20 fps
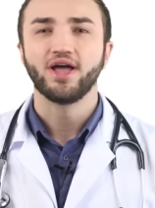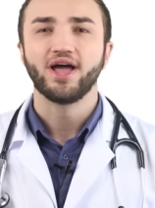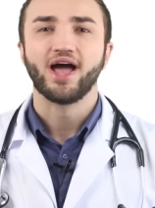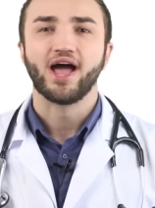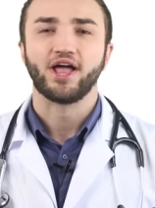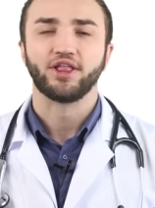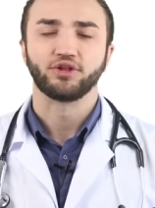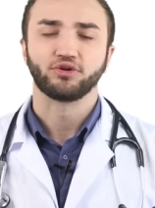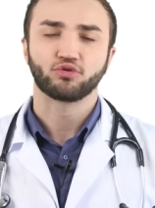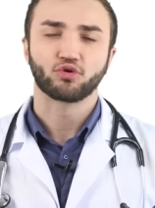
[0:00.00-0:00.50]

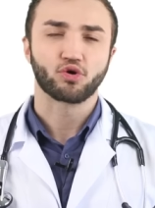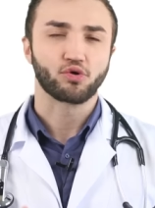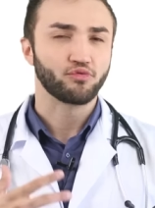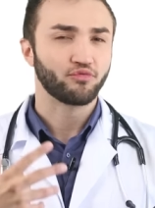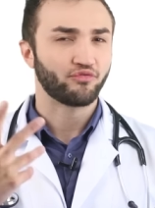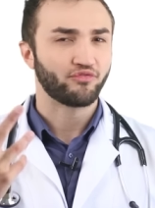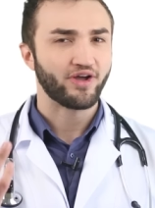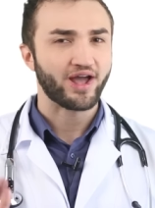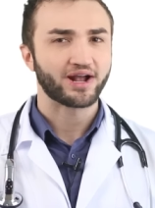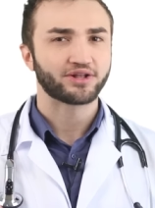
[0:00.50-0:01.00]
and growing
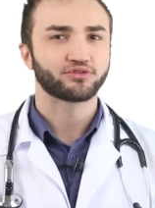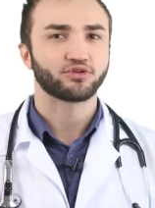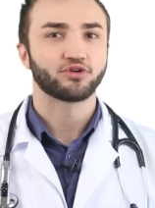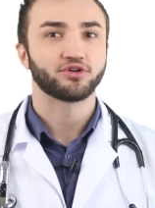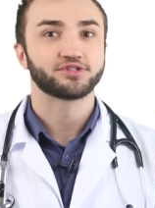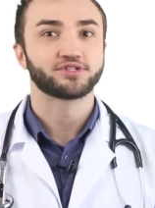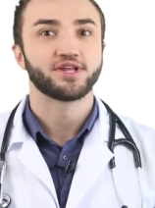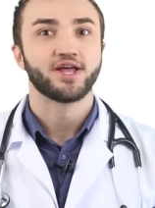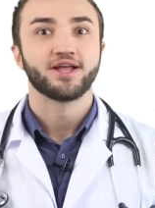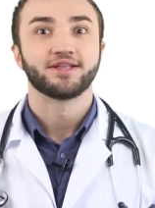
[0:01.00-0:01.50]

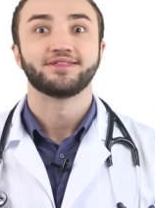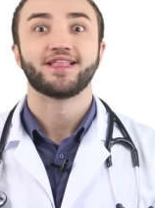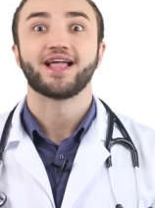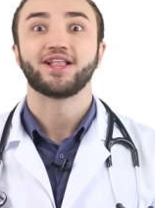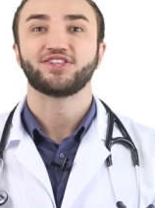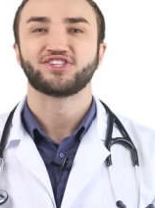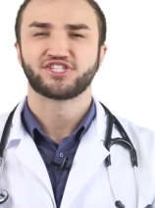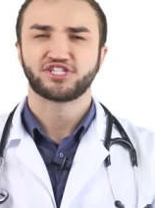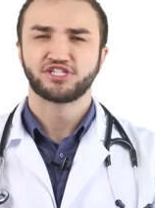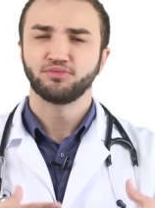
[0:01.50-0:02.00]
factors
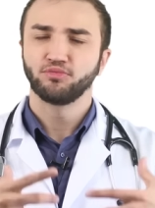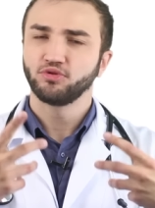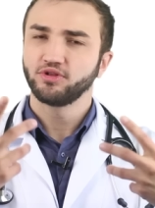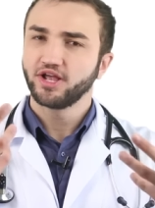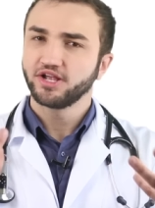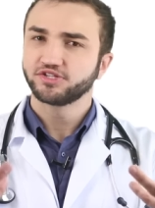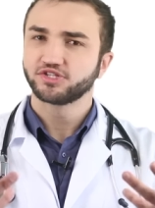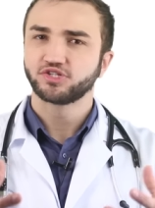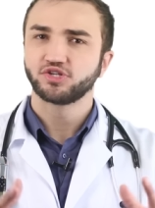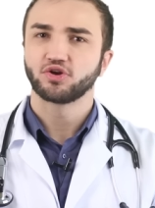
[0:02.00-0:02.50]
that
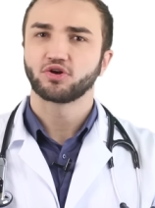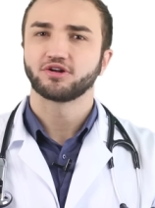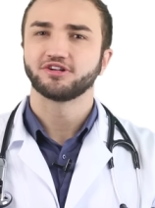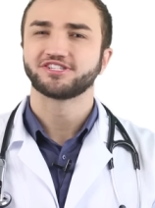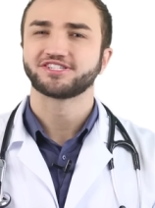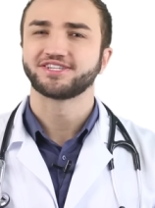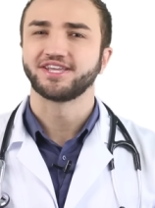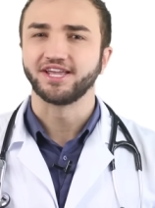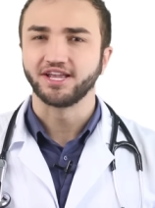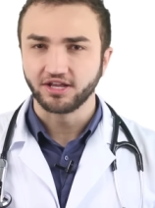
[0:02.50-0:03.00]
stimulates your
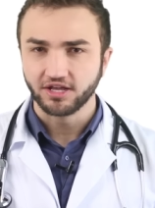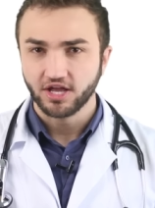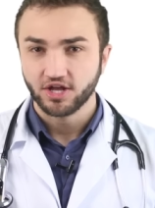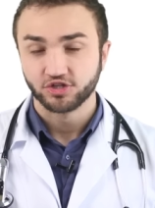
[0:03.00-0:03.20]
skin